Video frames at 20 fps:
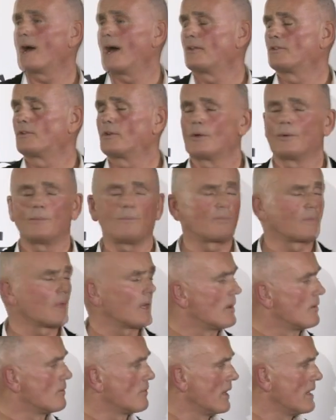Rateau,
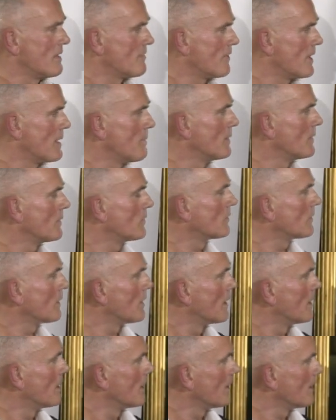a very famous uh,
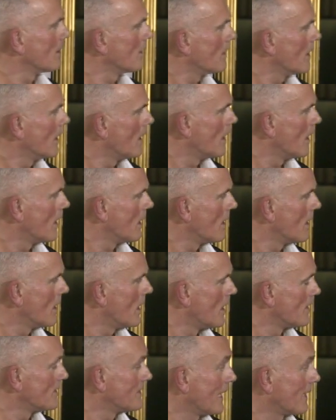uh,
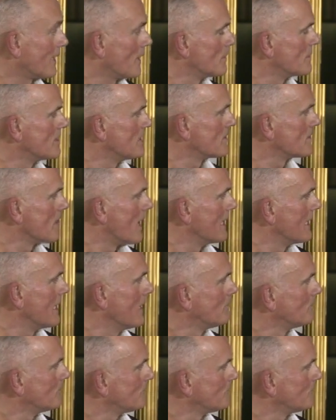Art Deco designer.